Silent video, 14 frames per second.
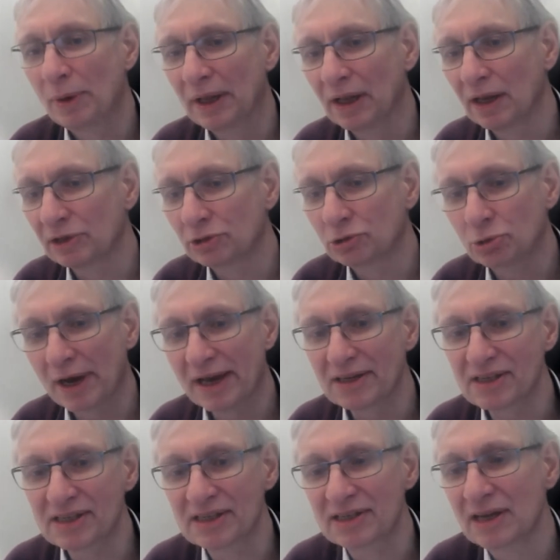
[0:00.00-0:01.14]
will
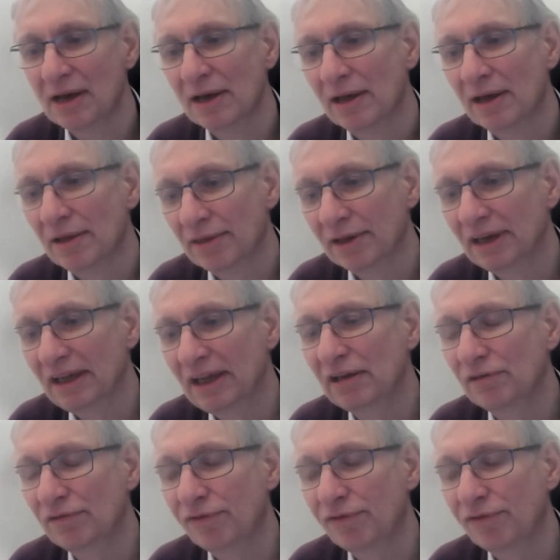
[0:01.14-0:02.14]
address the need